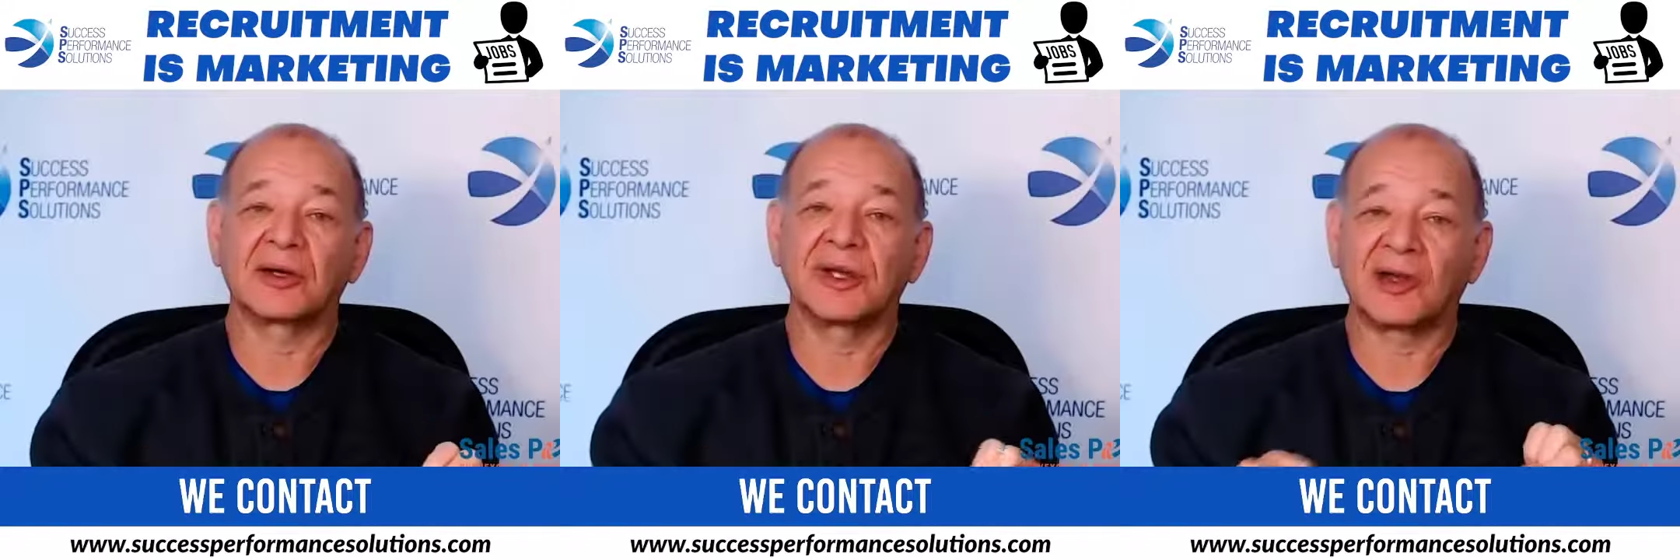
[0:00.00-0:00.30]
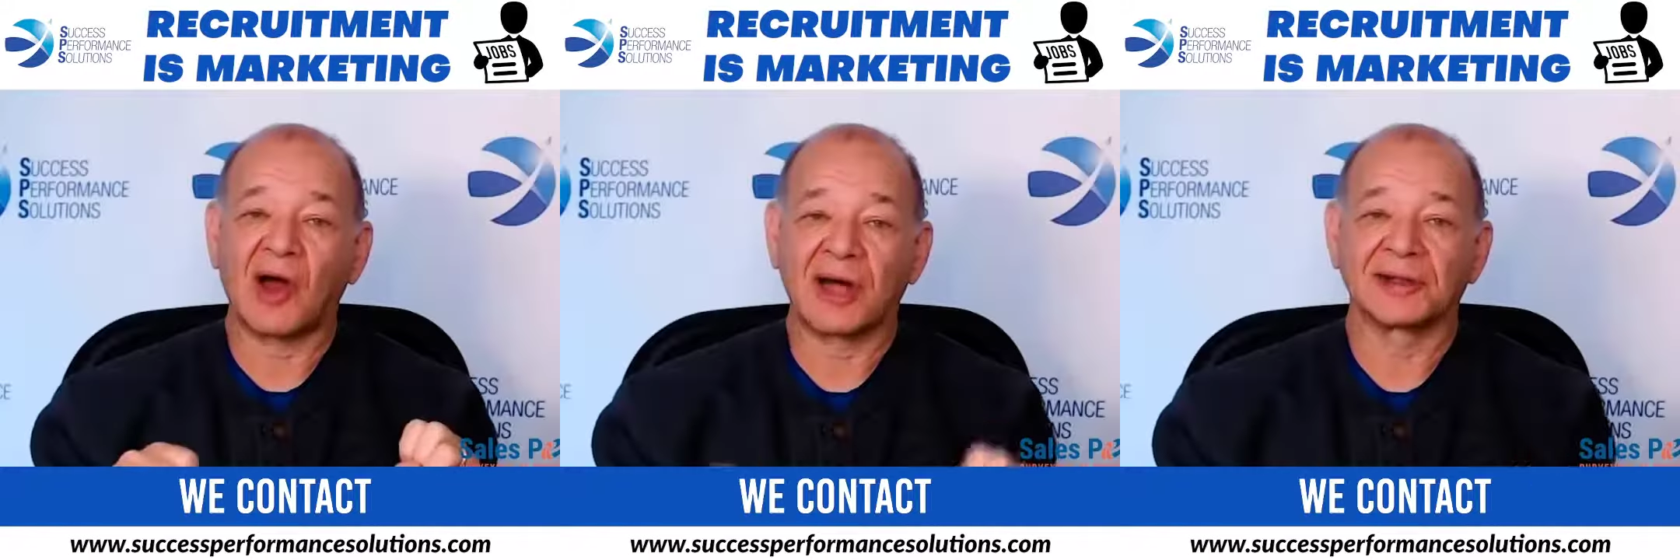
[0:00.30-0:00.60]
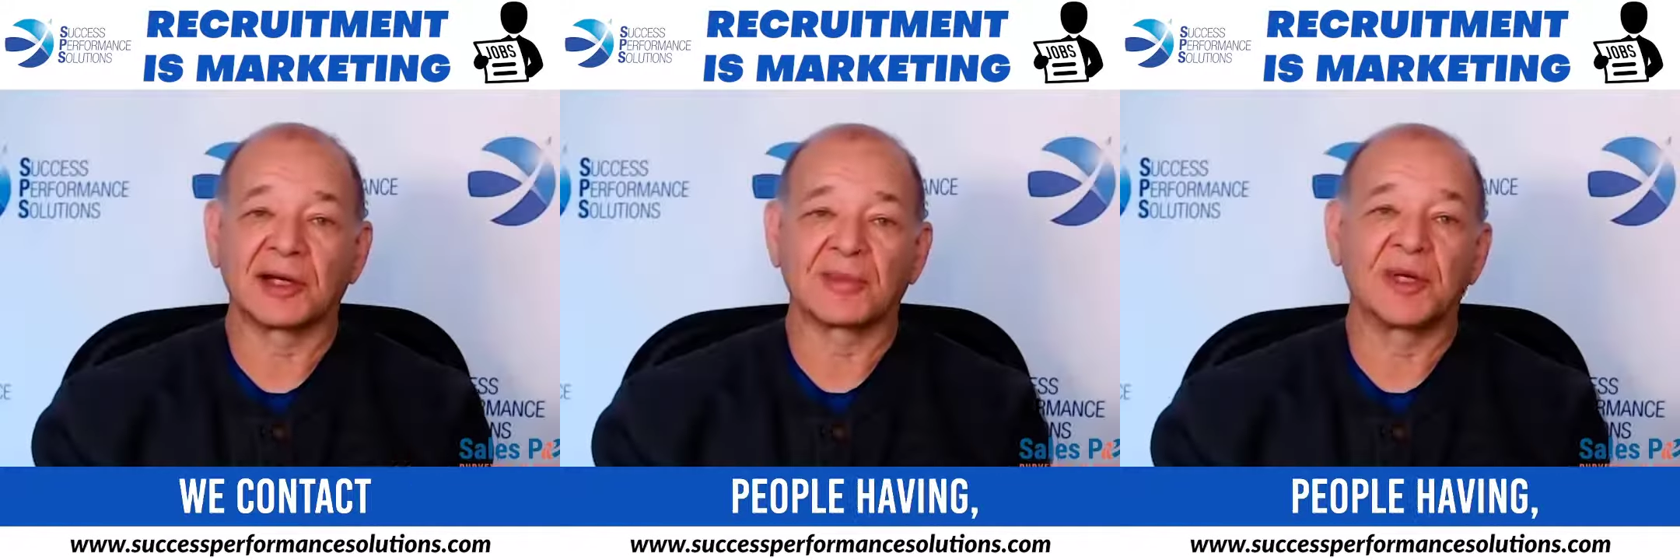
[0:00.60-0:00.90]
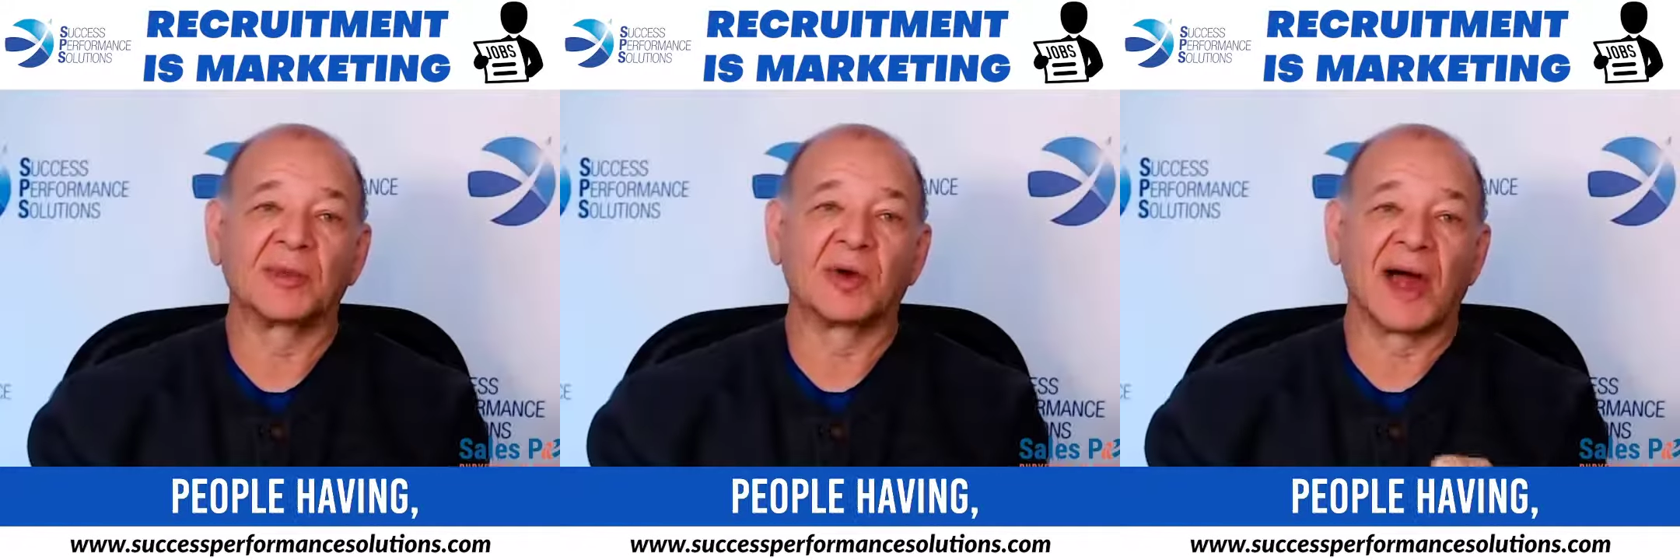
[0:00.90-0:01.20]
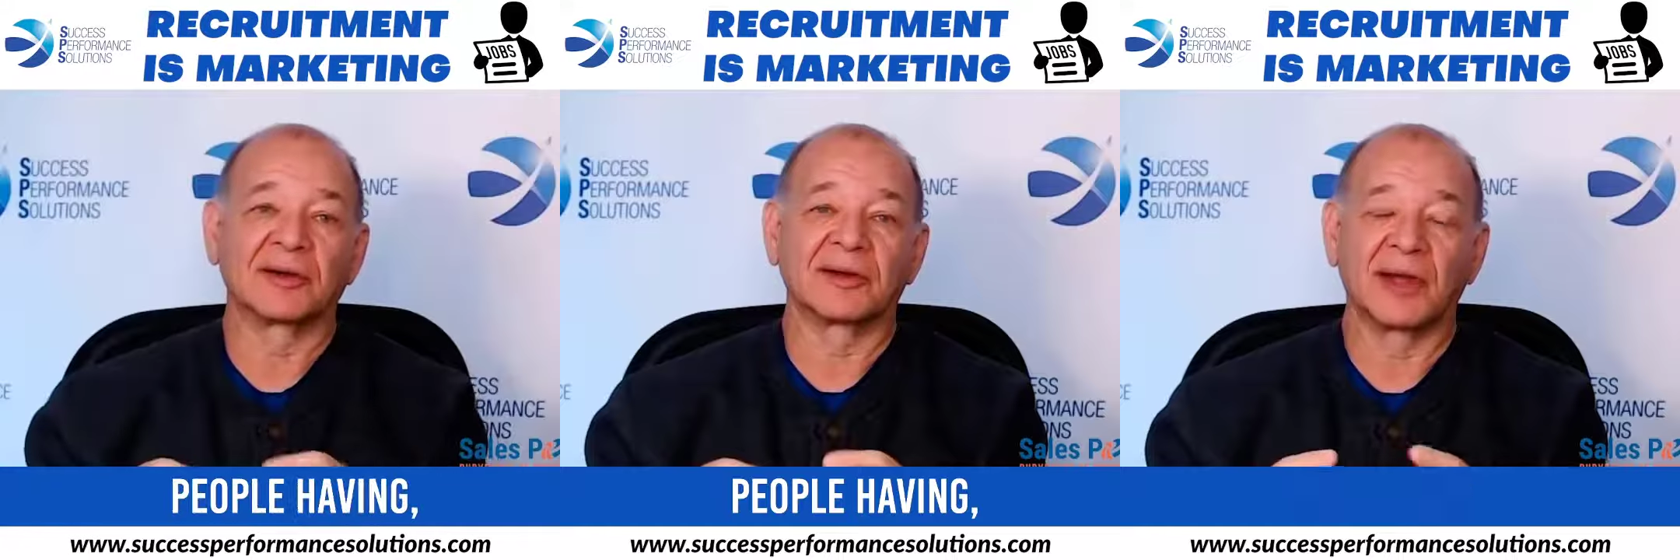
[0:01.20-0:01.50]
we contact people?
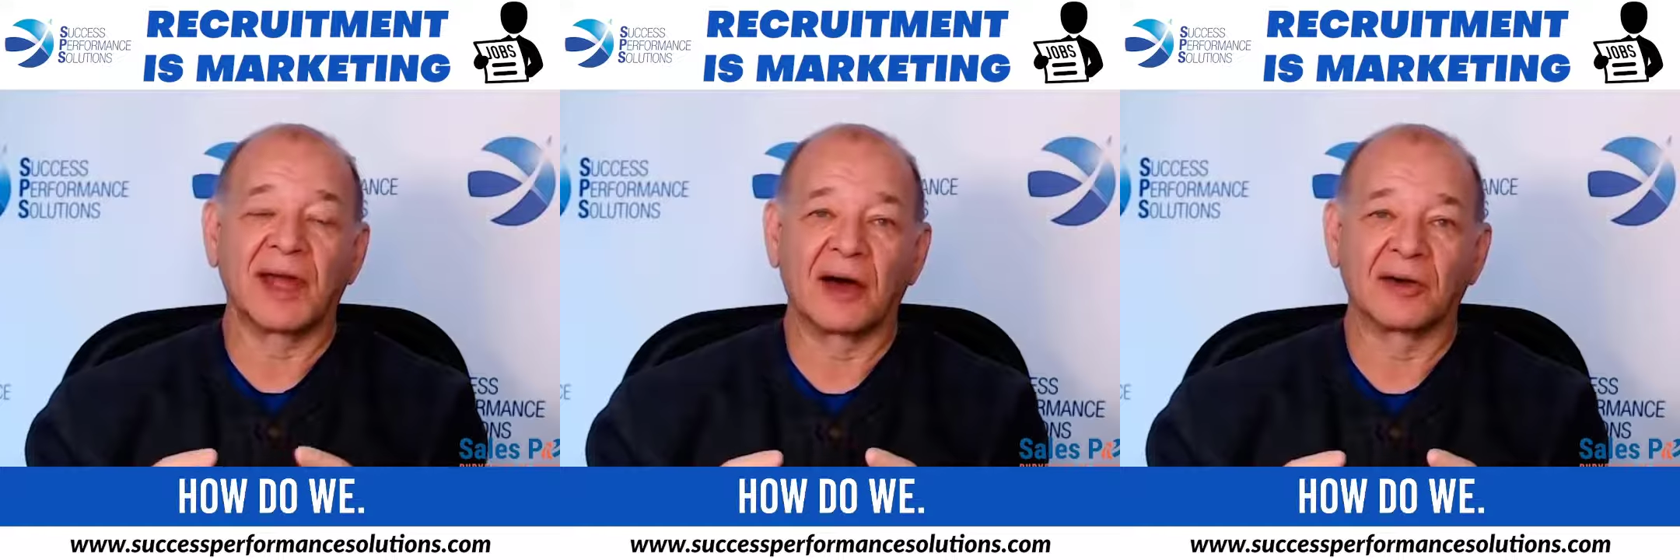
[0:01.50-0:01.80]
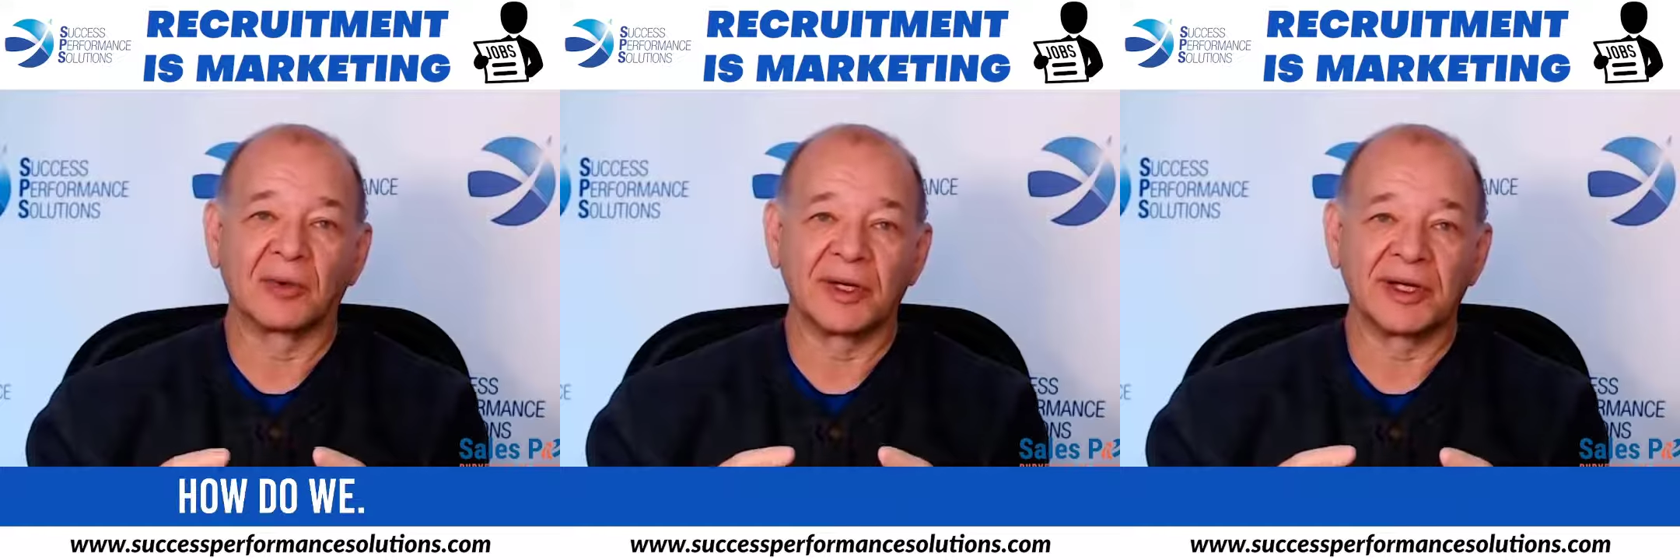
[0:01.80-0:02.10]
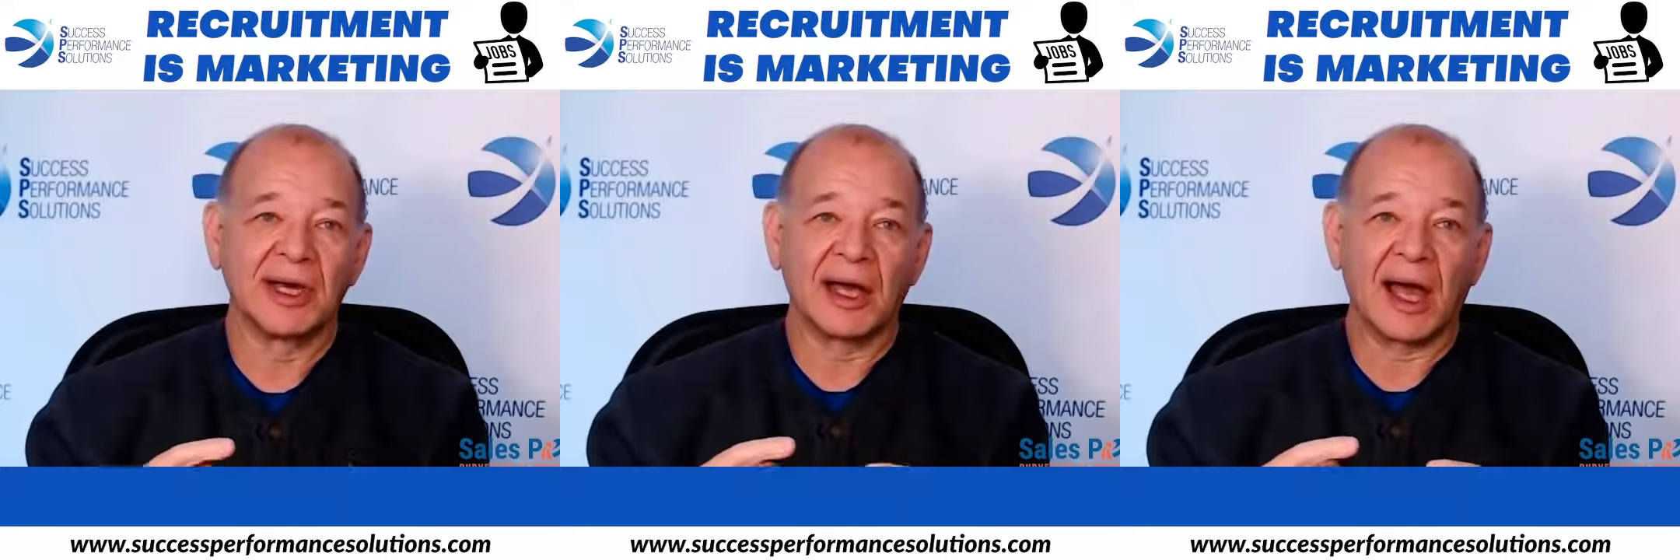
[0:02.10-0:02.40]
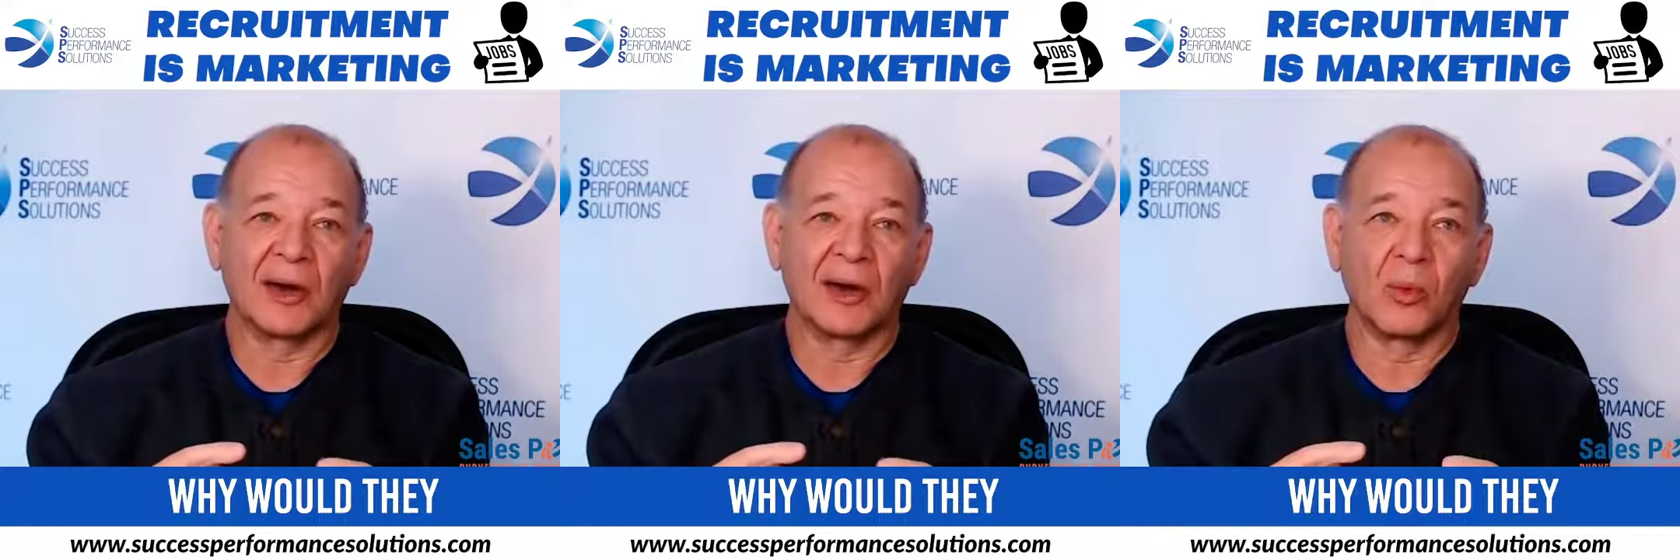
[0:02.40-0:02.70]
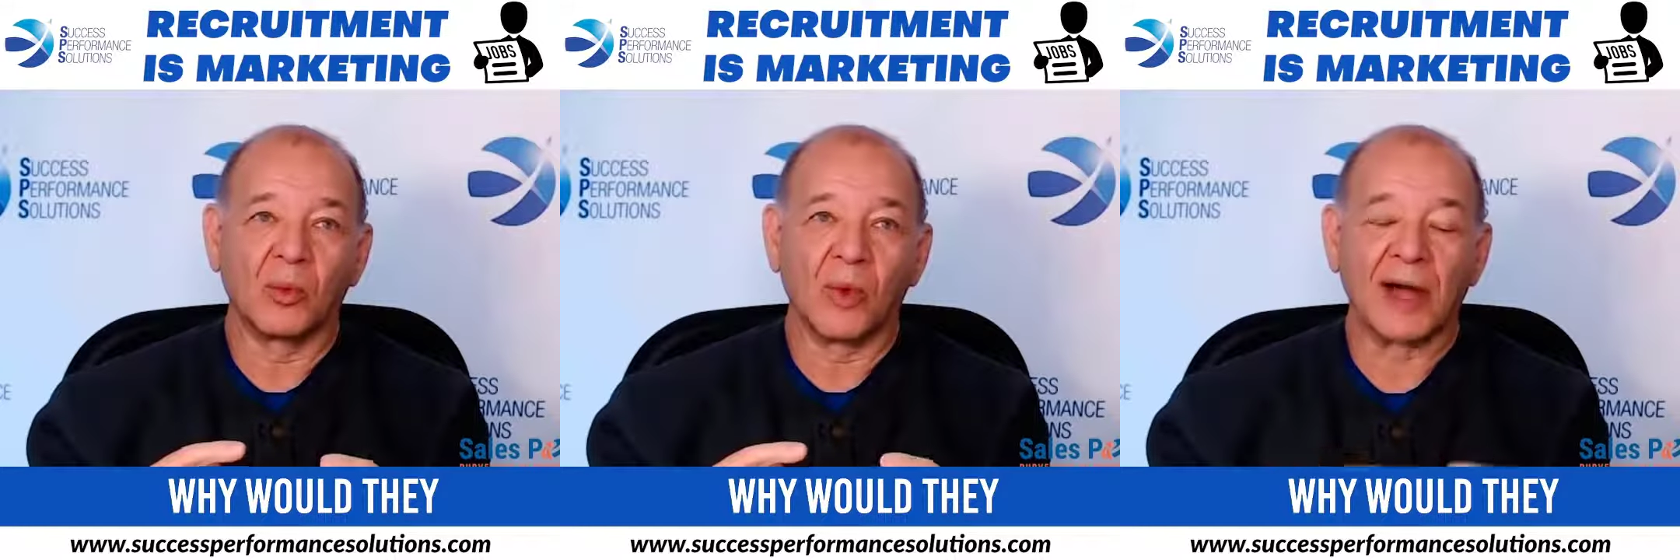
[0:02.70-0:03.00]
How do we
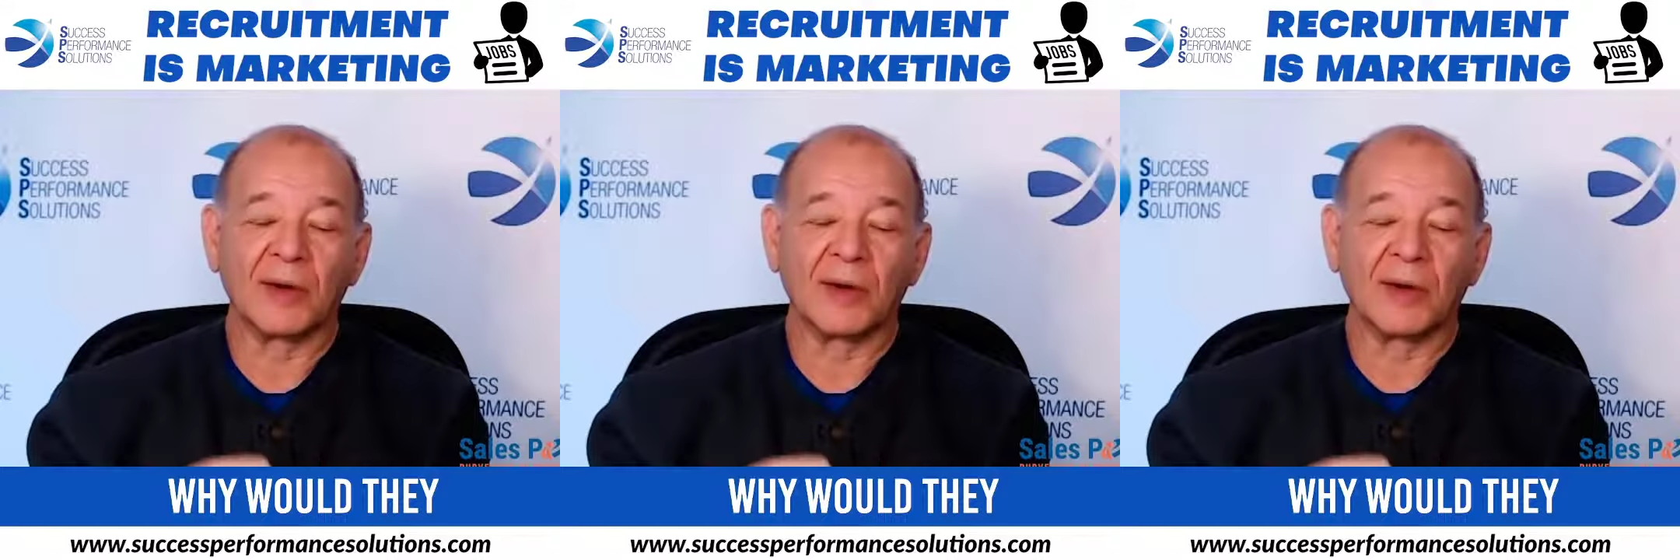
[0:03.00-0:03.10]
why